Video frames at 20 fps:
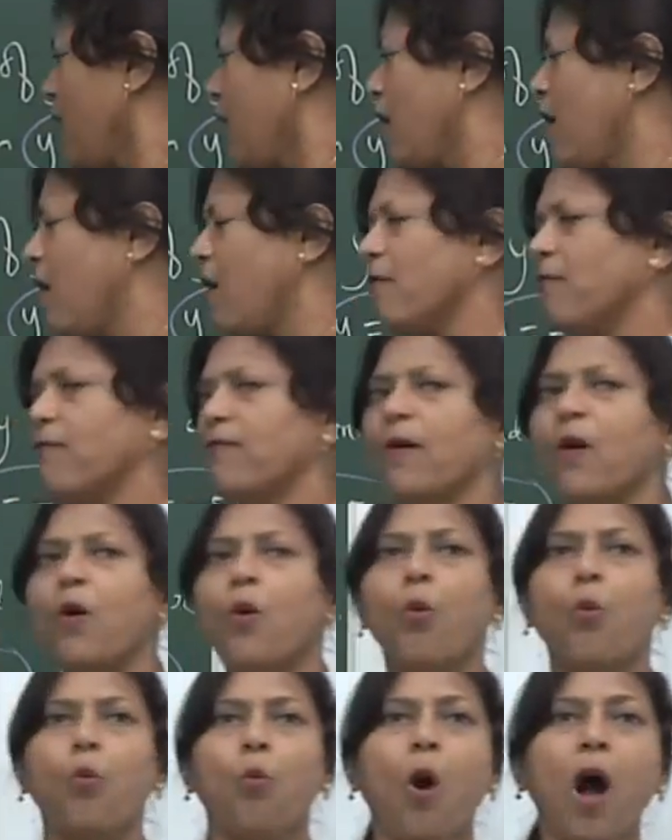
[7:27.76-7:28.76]
of
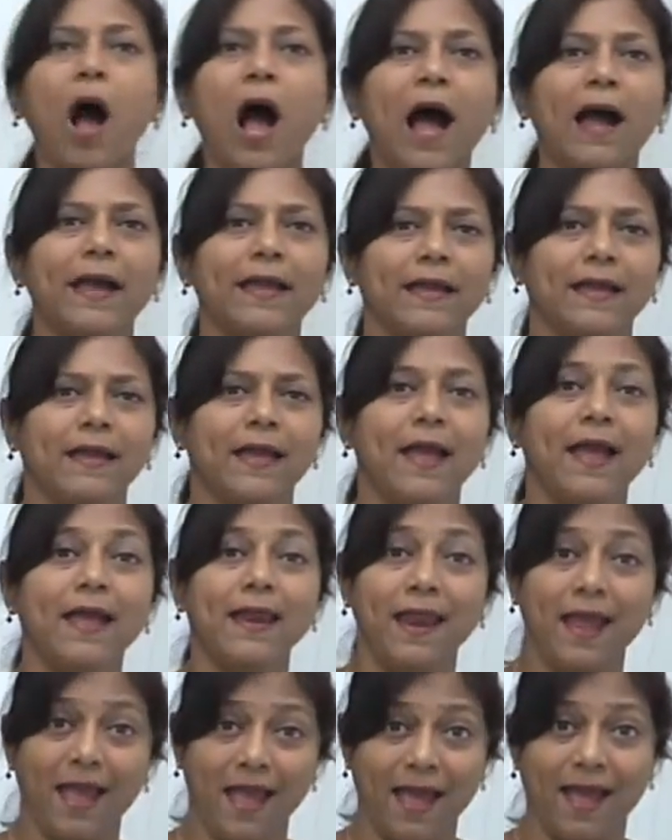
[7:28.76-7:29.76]
y
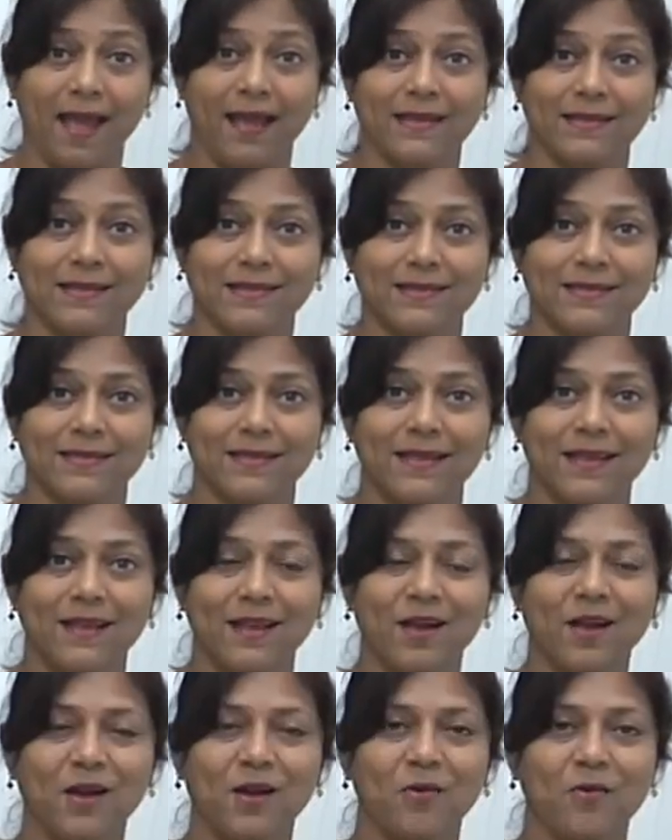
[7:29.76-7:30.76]
and x.
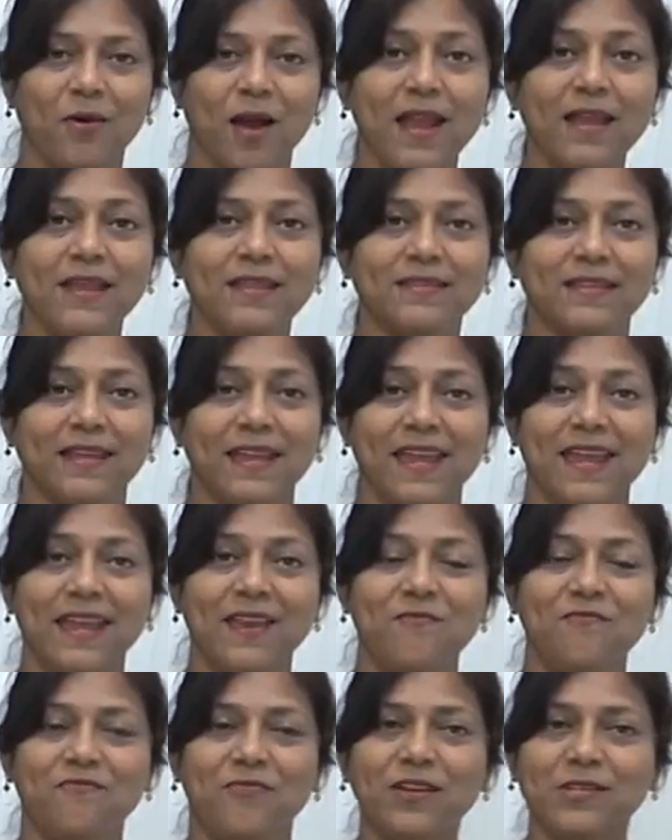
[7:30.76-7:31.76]
All right, the
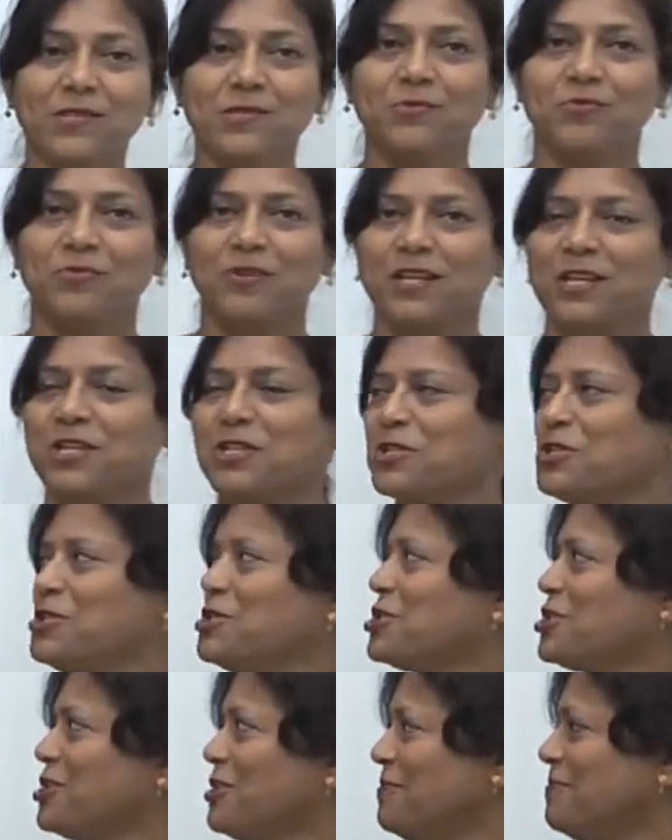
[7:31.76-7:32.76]
inverse
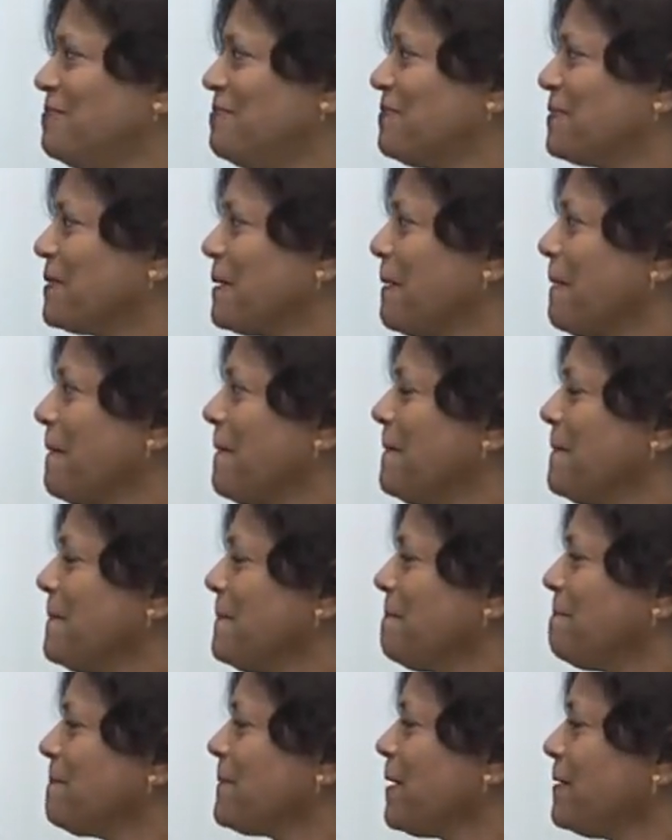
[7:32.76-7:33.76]
relationship.
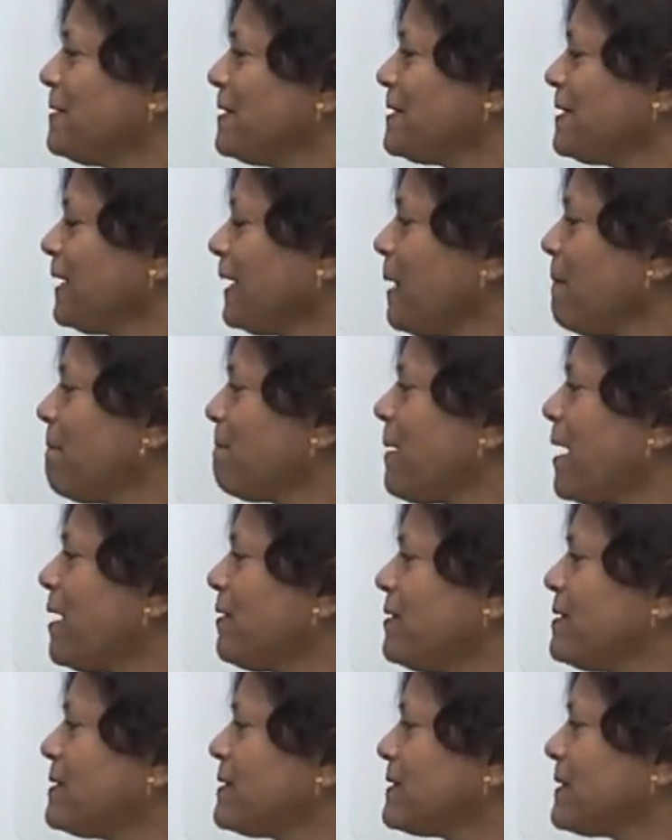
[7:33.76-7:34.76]
Now, the second part
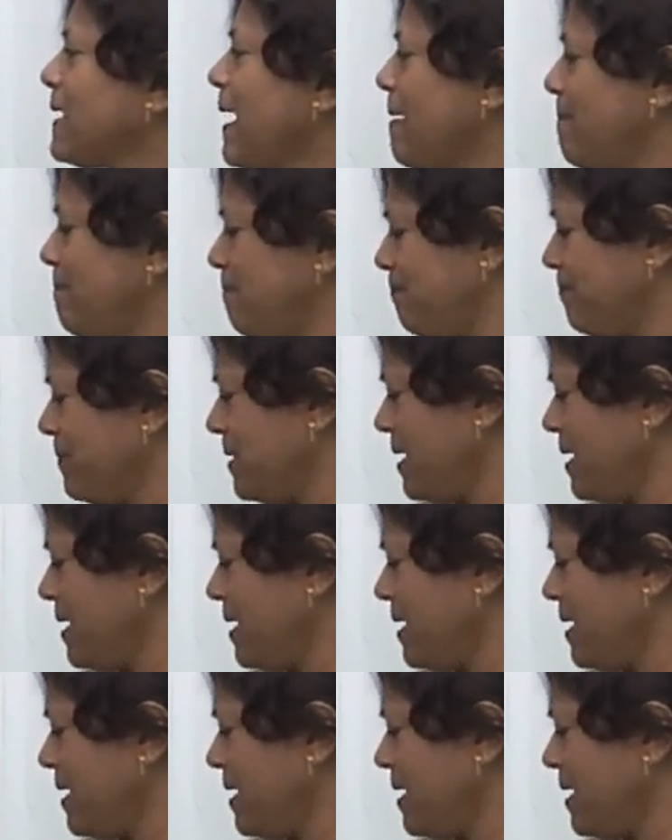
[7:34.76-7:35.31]
of the sum,